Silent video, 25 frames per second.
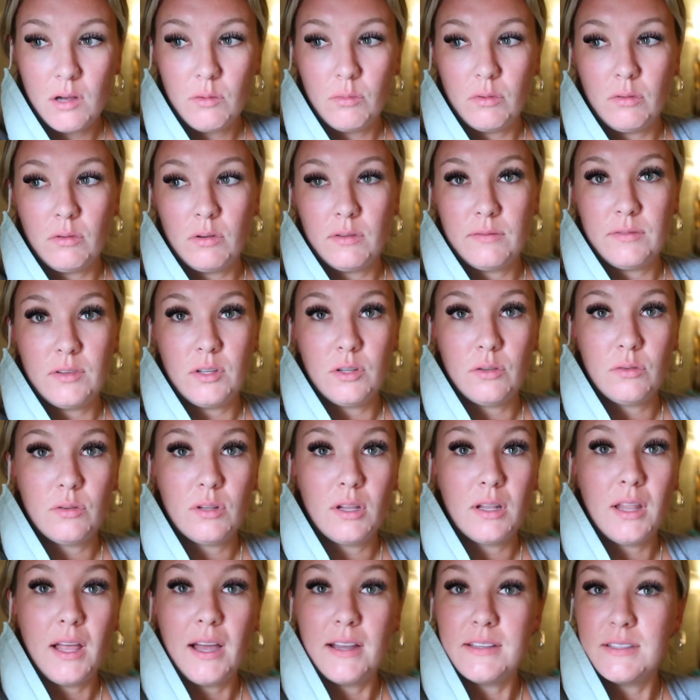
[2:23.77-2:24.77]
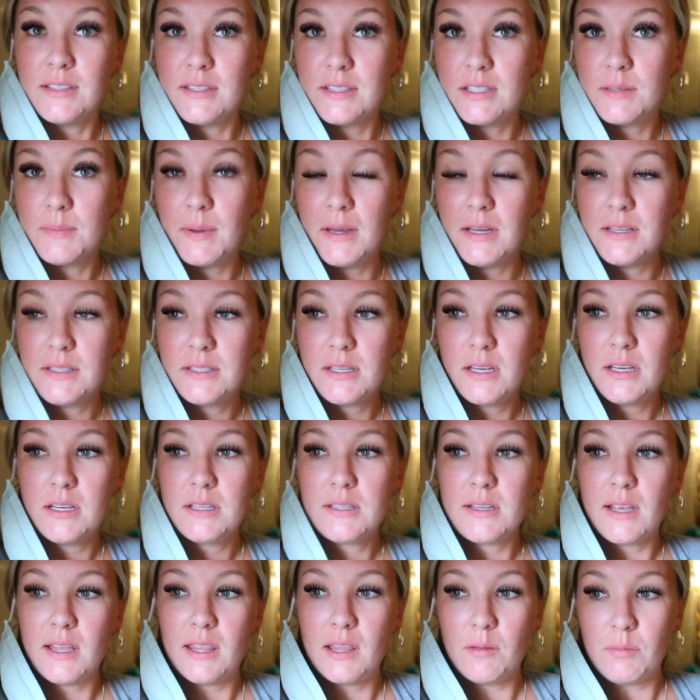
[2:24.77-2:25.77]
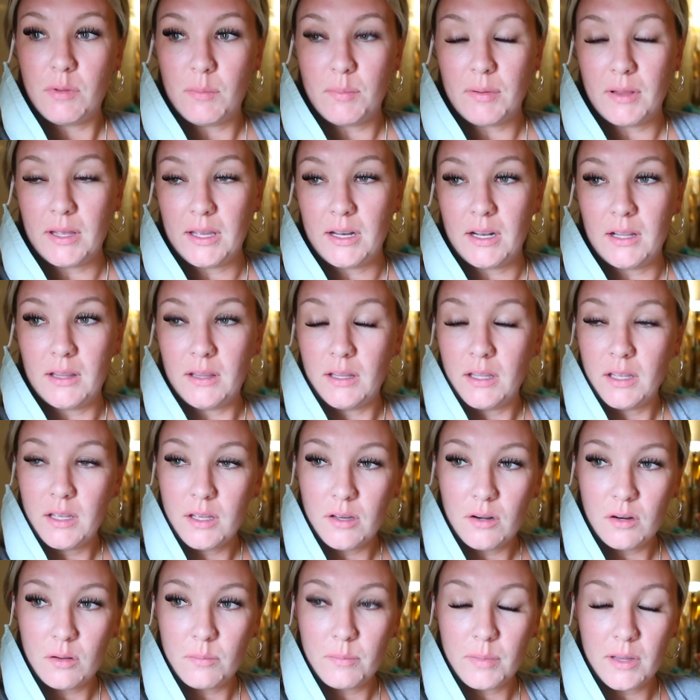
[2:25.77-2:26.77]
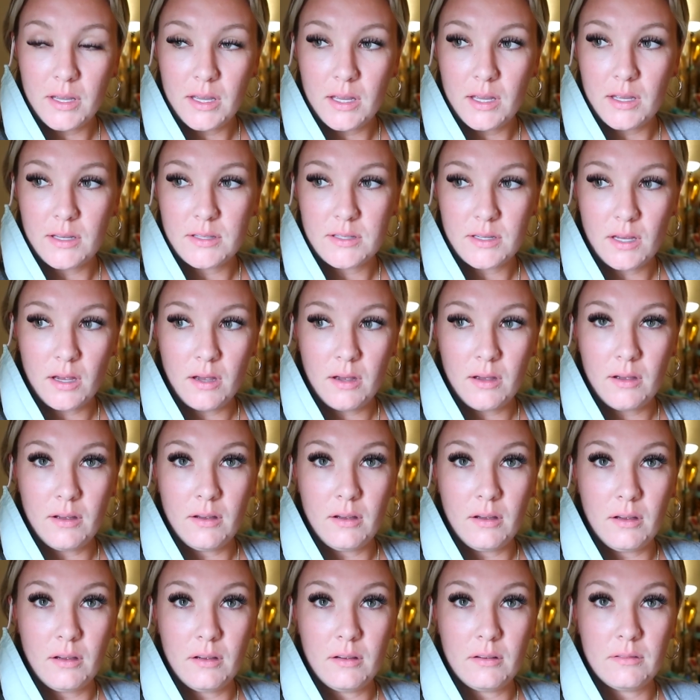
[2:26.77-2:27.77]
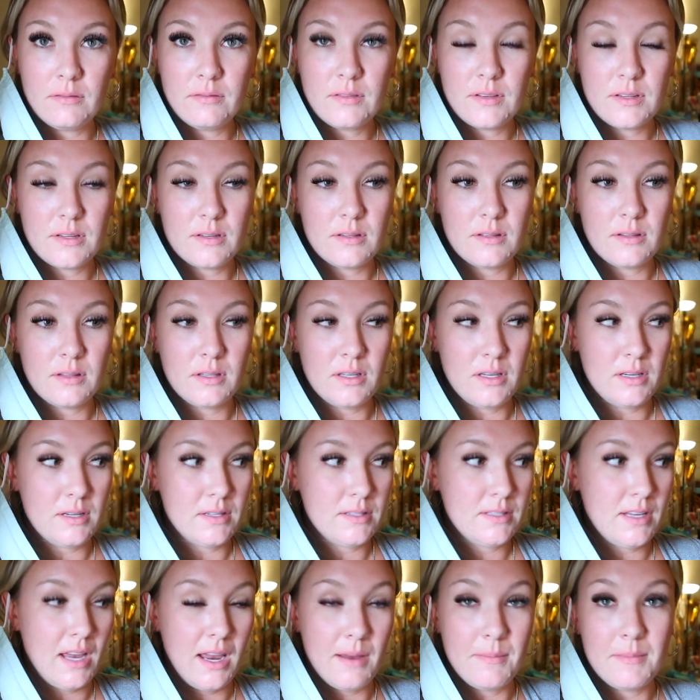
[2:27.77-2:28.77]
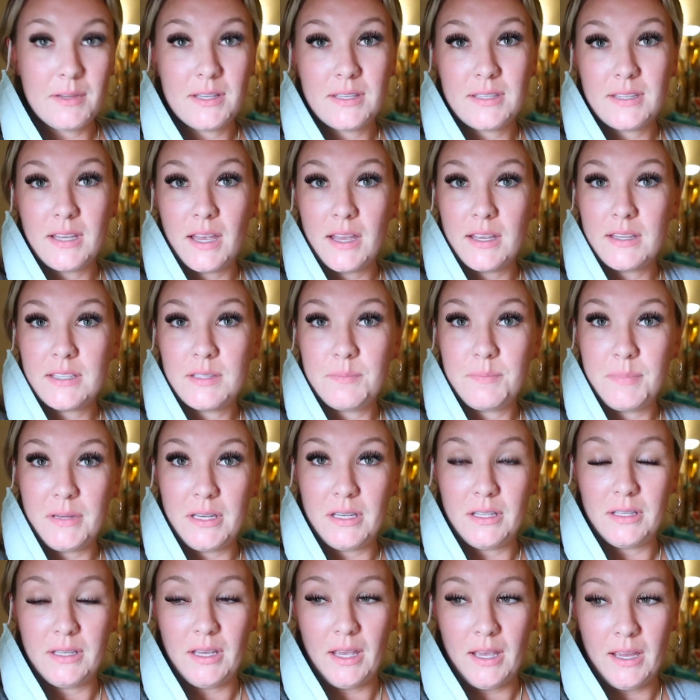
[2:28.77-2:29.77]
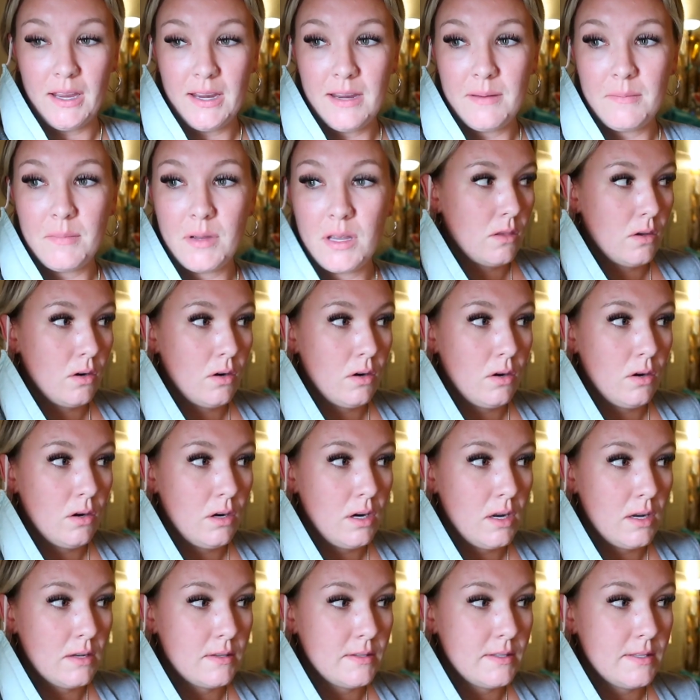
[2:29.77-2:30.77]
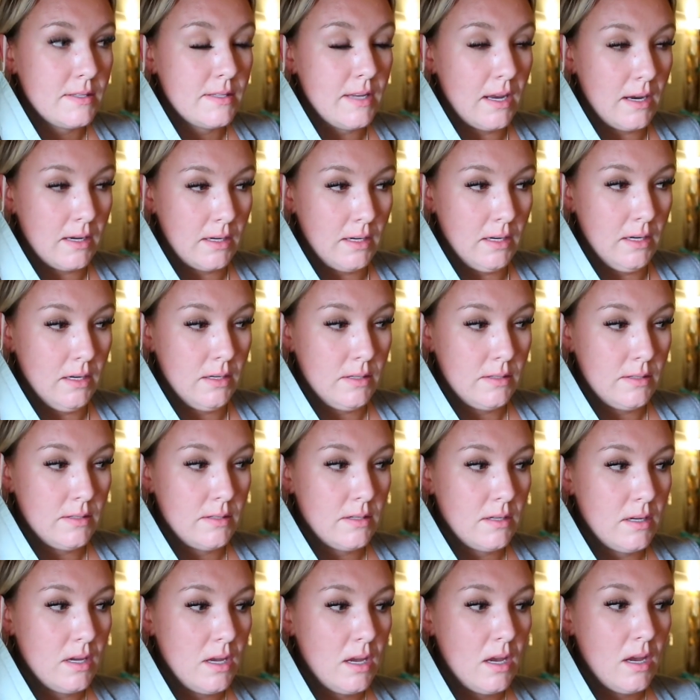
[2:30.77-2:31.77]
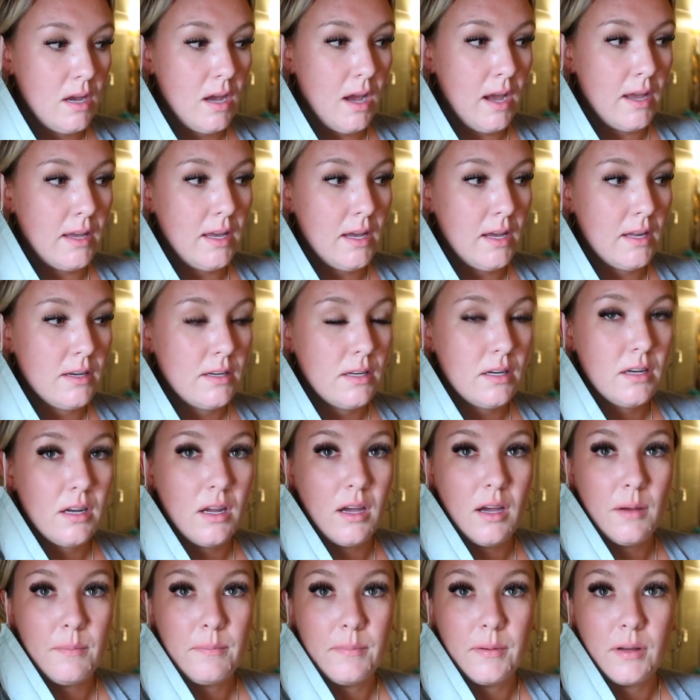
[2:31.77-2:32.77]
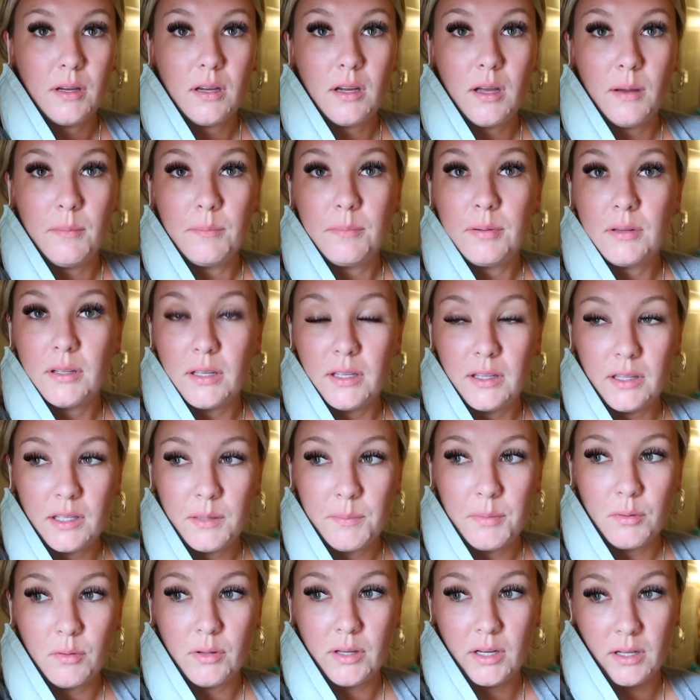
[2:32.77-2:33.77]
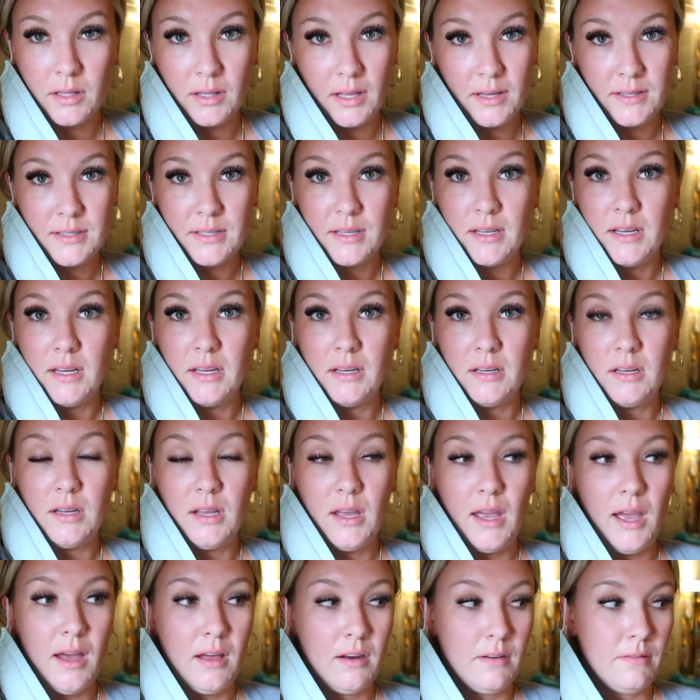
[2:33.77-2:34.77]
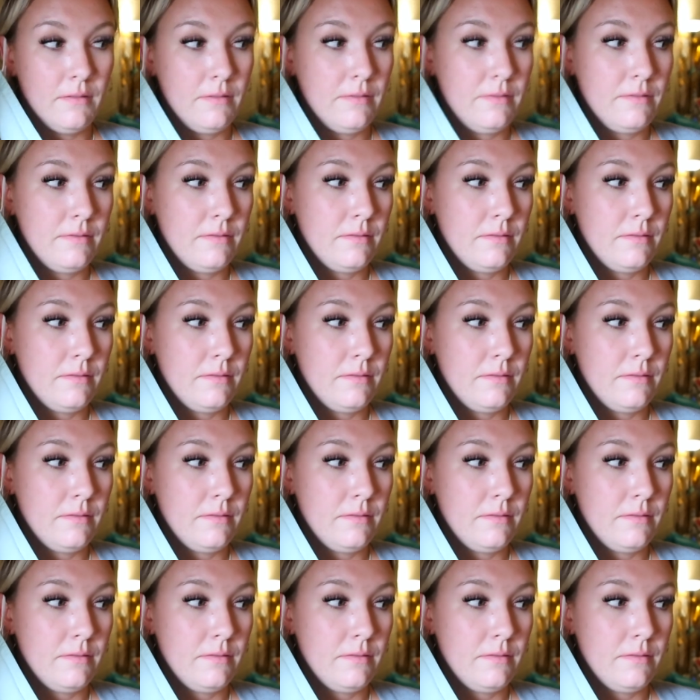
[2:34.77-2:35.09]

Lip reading: We reviewed the lines and spaces, and then we played a little bit of the Simon Says beat game. 3rd and 2nd, I ended up completely pulling a lesson out of